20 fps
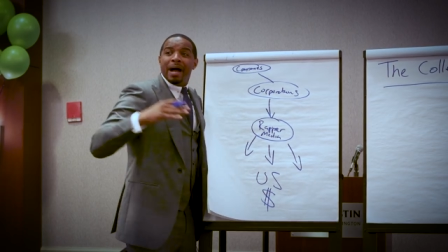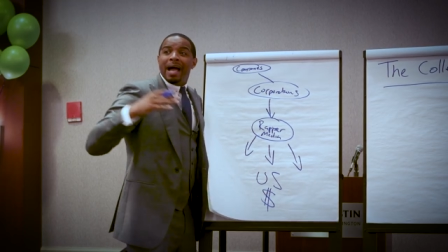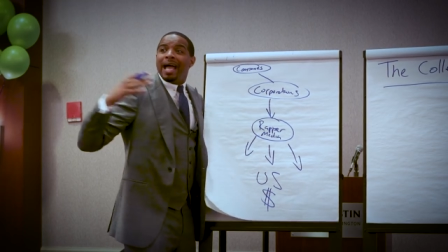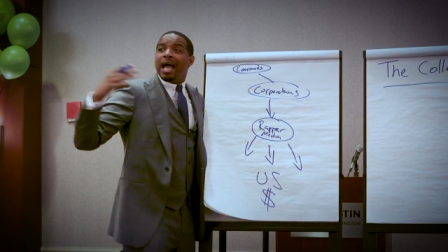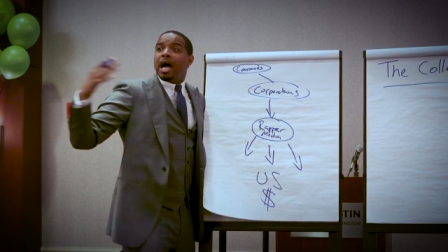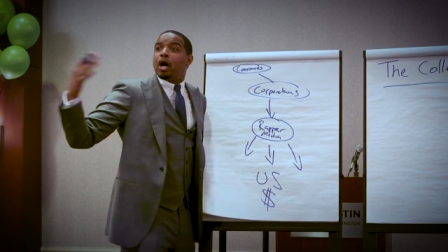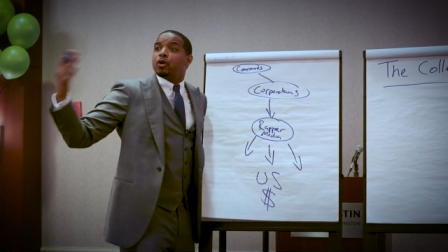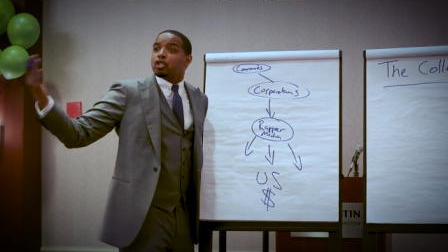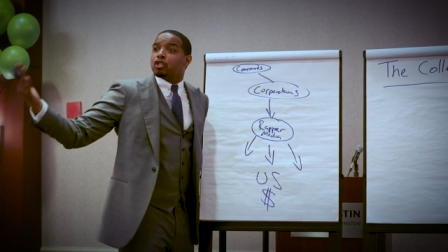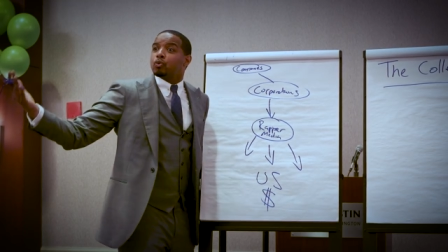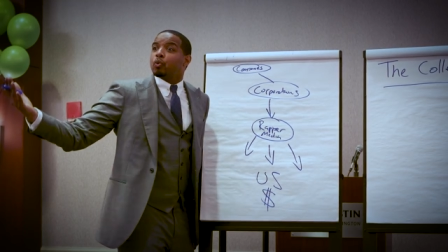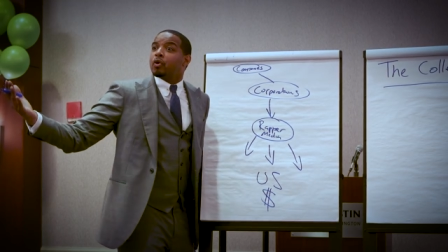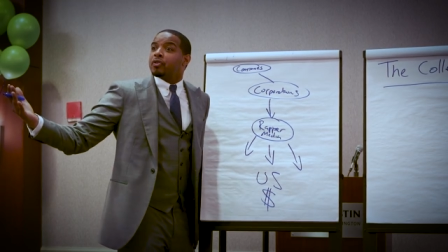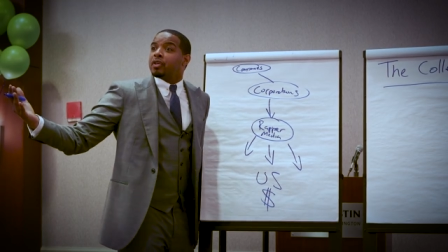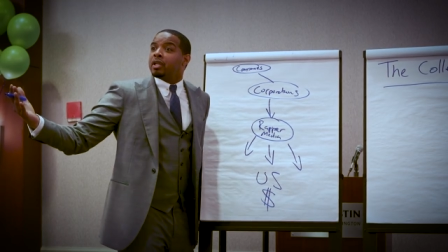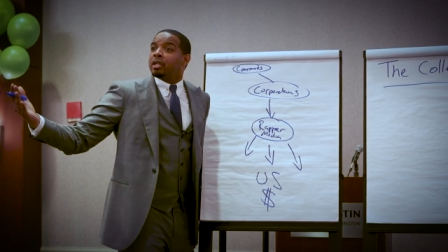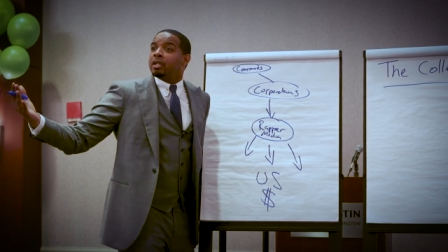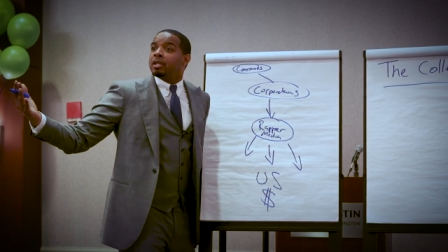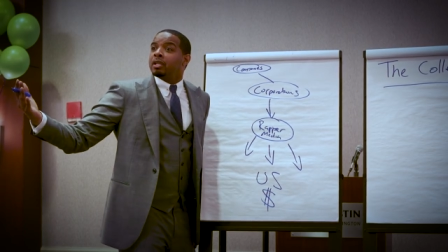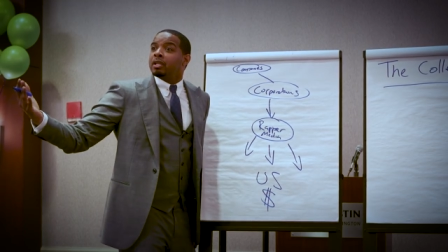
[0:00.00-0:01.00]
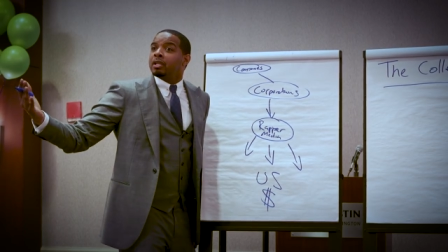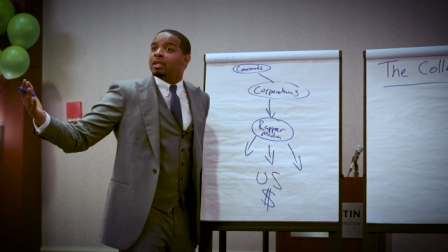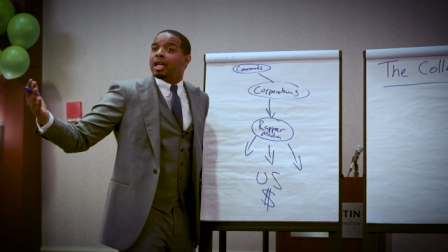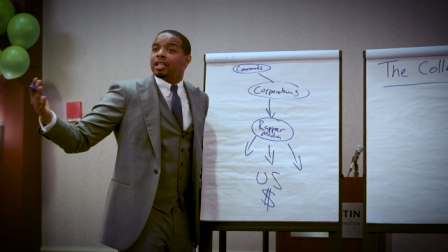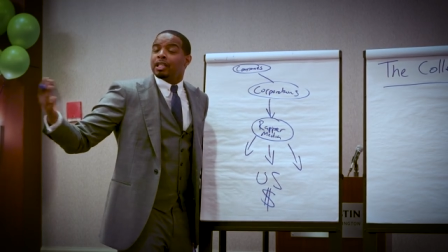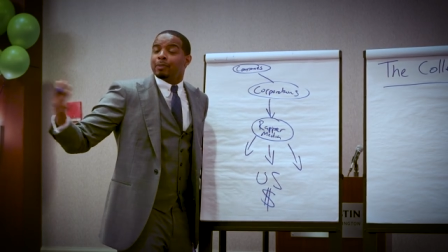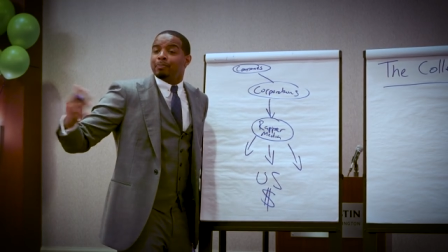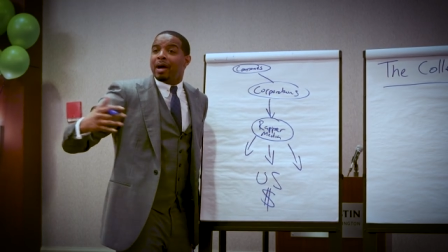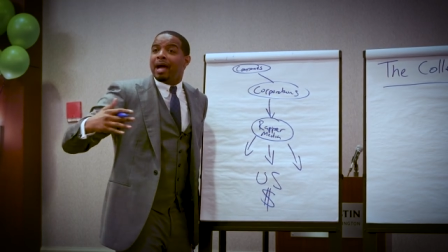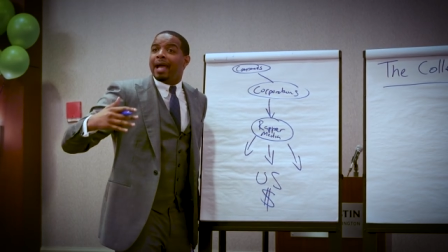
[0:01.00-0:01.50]
buy houses with it,
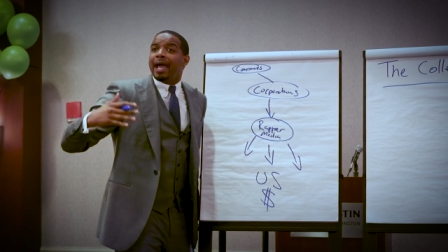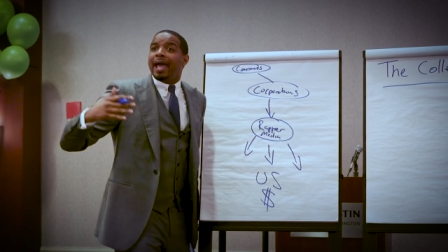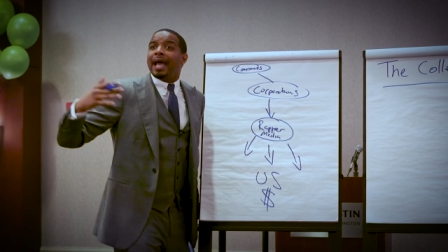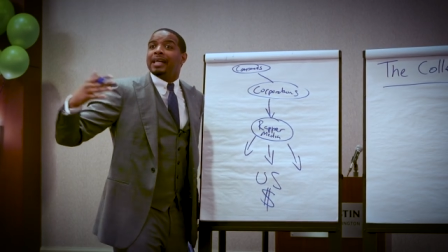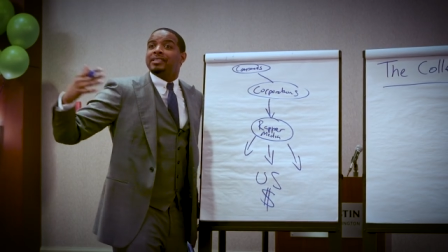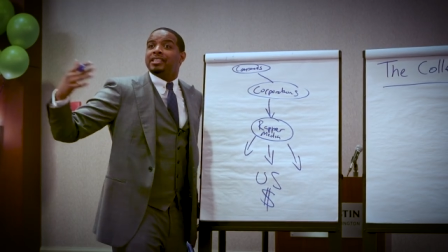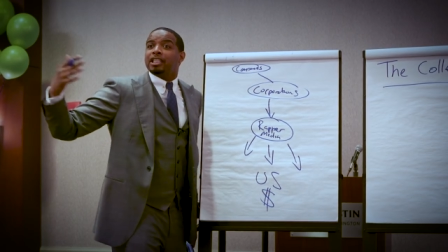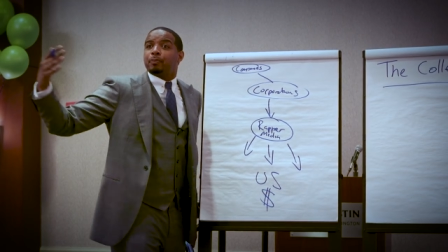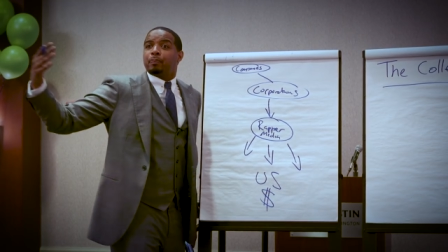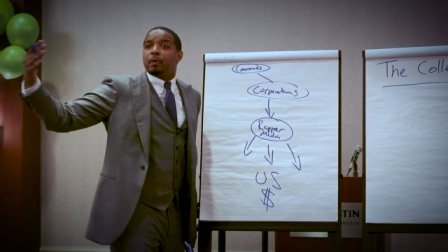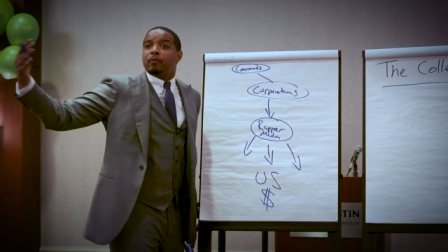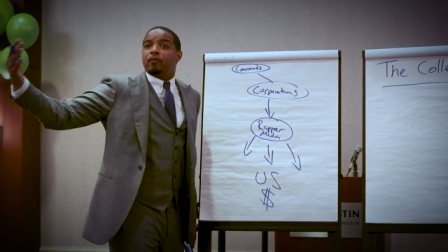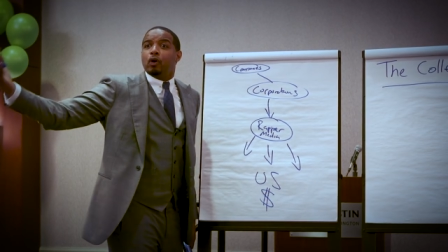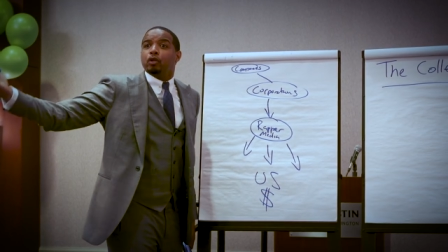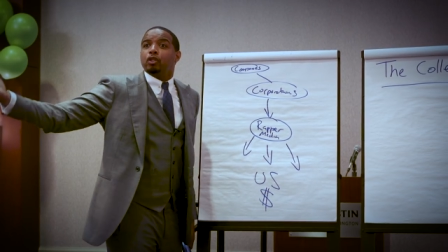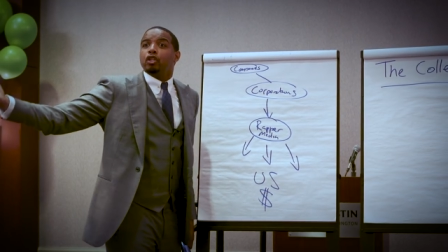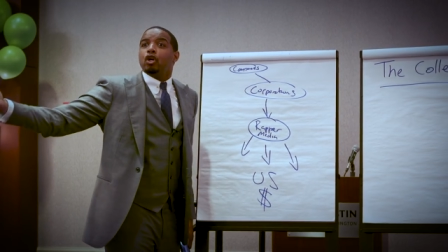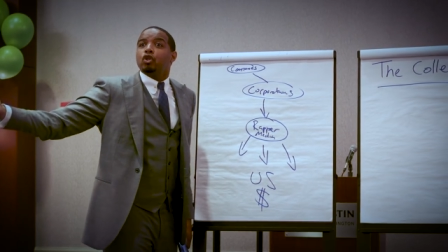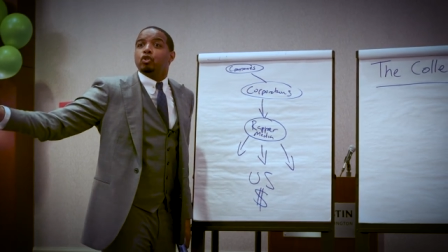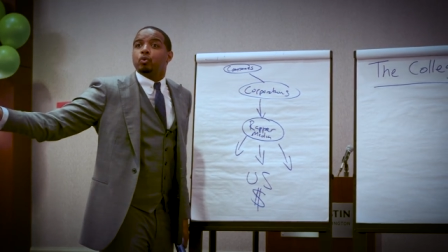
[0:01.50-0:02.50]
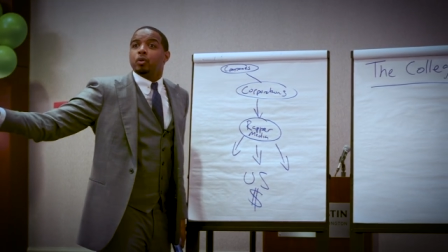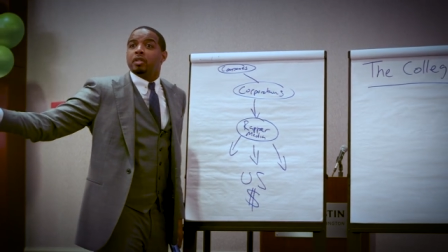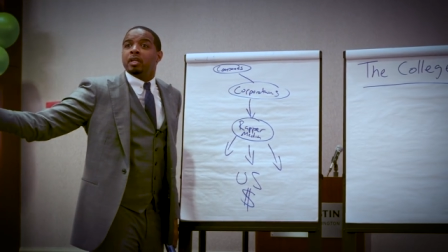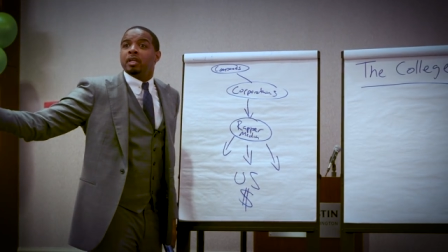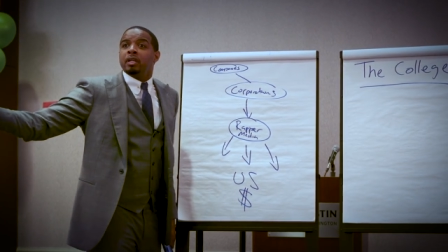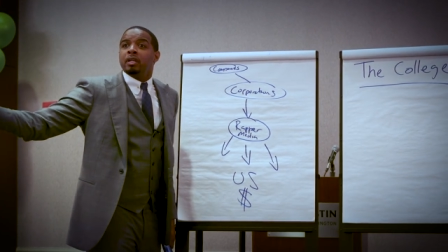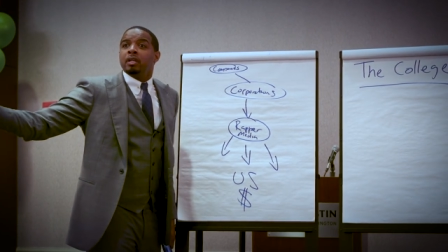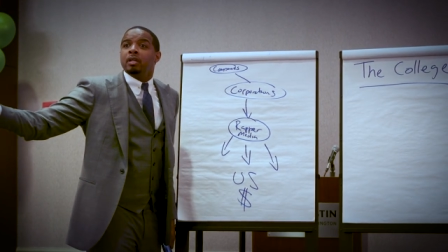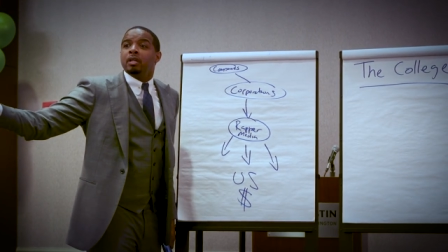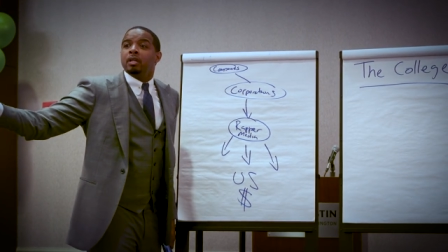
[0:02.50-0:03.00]
not to buy assets or portfolios with
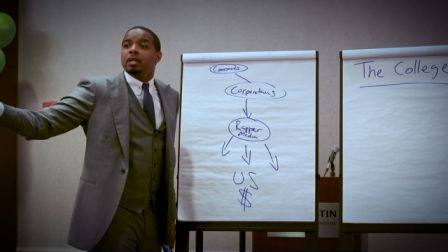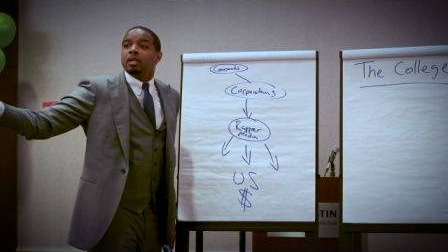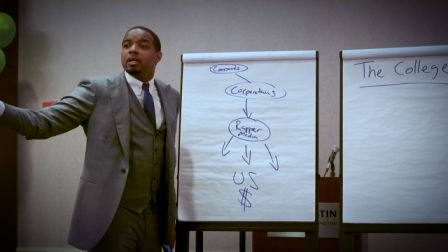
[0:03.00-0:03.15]
it,